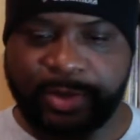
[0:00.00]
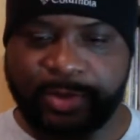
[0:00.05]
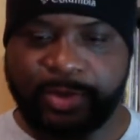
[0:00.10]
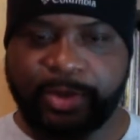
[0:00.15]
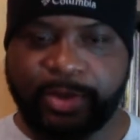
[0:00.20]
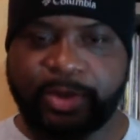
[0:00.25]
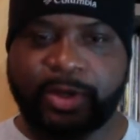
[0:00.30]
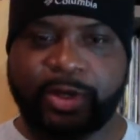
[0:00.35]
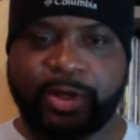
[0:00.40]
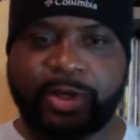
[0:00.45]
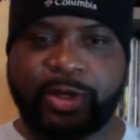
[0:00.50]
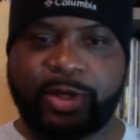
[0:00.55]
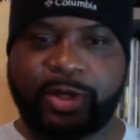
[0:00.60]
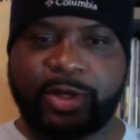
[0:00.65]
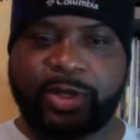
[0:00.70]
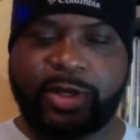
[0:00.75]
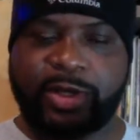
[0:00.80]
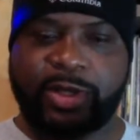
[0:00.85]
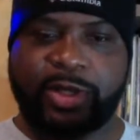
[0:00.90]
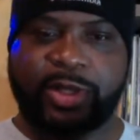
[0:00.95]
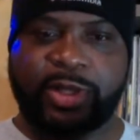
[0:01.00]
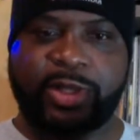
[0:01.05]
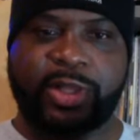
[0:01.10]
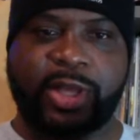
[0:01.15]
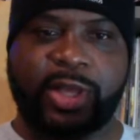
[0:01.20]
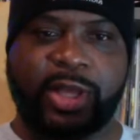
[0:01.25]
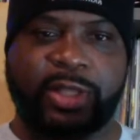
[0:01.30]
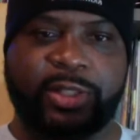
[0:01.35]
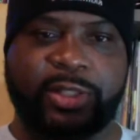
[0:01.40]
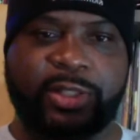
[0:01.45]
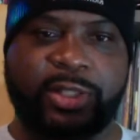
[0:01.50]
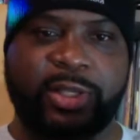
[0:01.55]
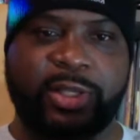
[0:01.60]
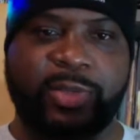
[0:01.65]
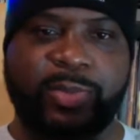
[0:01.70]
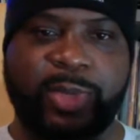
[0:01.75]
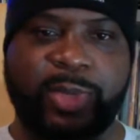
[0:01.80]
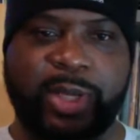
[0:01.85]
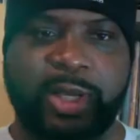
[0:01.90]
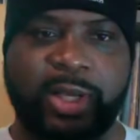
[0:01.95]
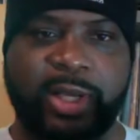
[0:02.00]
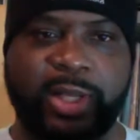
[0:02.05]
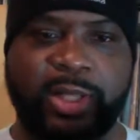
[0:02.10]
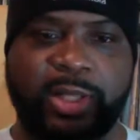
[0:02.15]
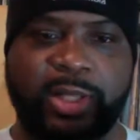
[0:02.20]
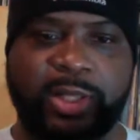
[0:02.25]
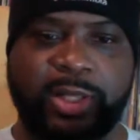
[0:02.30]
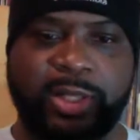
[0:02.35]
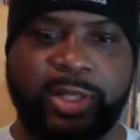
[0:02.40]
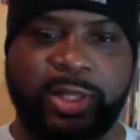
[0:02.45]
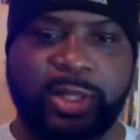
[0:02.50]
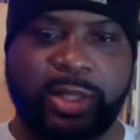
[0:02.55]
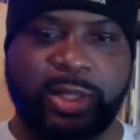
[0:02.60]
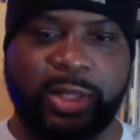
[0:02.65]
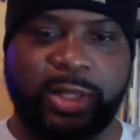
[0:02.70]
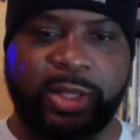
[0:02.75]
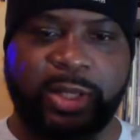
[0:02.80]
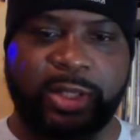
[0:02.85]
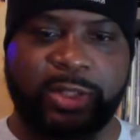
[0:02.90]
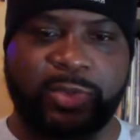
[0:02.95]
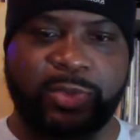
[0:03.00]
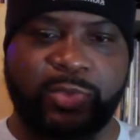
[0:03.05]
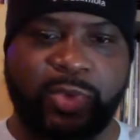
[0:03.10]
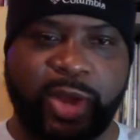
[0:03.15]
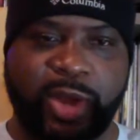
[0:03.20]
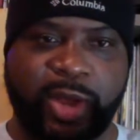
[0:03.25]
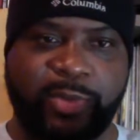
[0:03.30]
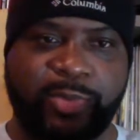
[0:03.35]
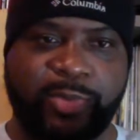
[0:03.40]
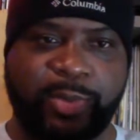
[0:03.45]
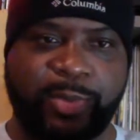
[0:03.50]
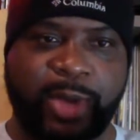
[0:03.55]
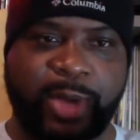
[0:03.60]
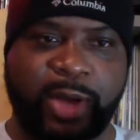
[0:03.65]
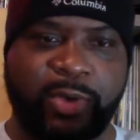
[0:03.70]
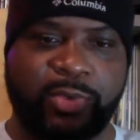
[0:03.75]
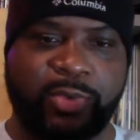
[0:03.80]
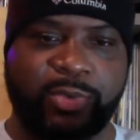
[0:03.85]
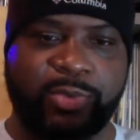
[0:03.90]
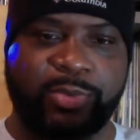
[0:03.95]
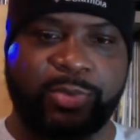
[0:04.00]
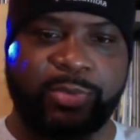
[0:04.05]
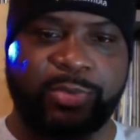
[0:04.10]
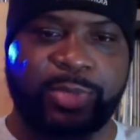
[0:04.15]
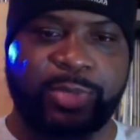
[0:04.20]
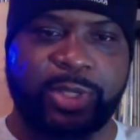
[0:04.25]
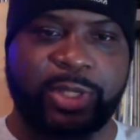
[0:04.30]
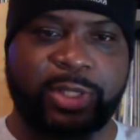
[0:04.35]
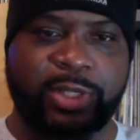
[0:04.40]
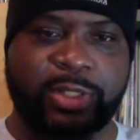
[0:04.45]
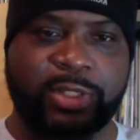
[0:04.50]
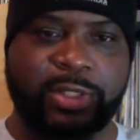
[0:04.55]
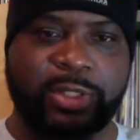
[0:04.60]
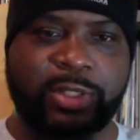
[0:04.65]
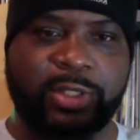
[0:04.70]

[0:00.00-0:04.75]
But that's it, man. That's a wrap. I'm out. Peace.